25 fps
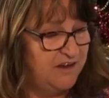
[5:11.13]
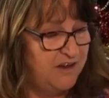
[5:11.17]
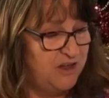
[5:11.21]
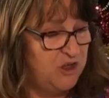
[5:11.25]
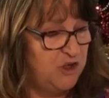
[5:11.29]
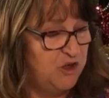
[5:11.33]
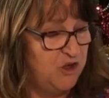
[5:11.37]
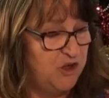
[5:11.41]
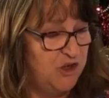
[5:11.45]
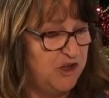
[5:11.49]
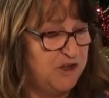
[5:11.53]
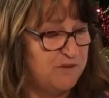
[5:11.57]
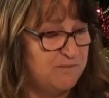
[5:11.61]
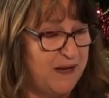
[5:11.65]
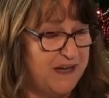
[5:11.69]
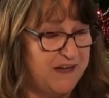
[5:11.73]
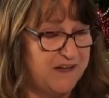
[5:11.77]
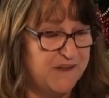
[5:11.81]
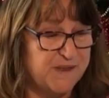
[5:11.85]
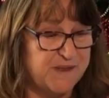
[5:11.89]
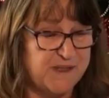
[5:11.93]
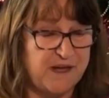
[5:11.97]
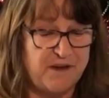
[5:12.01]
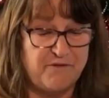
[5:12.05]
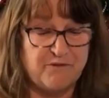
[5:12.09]
You could
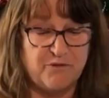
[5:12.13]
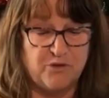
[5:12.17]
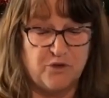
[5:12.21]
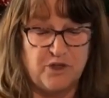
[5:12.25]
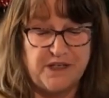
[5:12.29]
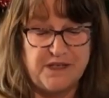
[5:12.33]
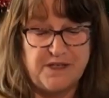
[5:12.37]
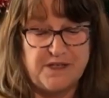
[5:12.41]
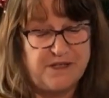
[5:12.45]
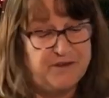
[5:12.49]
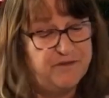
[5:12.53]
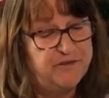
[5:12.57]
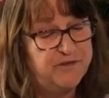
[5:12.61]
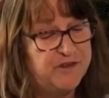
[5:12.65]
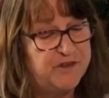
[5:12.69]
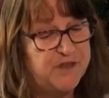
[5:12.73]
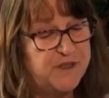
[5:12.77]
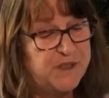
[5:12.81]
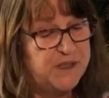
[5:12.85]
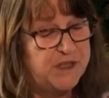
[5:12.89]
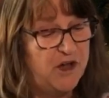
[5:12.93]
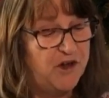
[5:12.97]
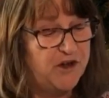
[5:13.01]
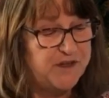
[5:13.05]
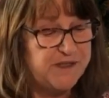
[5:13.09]
make several in different
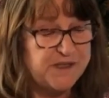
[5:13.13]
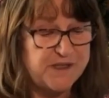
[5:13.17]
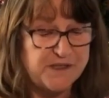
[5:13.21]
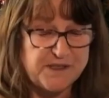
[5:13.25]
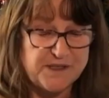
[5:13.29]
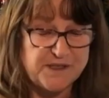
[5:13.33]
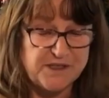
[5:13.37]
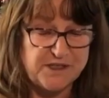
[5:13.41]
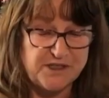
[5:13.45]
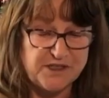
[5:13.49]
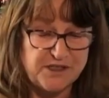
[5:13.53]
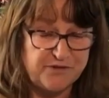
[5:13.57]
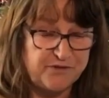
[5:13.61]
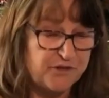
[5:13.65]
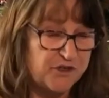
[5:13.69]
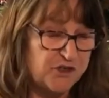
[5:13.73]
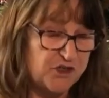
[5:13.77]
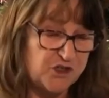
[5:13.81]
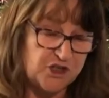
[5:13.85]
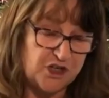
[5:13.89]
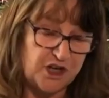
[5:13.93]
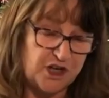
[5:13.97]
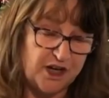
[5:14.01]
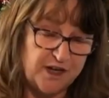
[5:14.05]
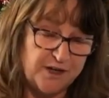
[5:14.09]
sizes and different
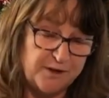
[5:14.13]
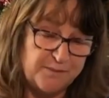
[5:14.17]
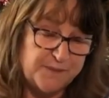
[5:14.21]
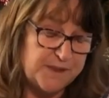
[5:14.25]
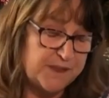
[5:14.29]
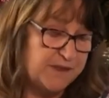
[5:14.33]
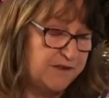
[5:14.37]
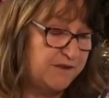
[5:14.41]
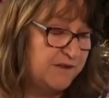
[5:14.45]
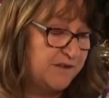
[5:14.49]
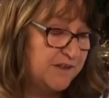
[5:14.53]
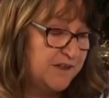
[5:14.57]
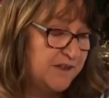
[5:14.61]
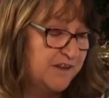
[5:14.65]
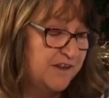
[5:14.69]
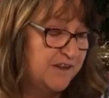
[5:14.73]
shapes and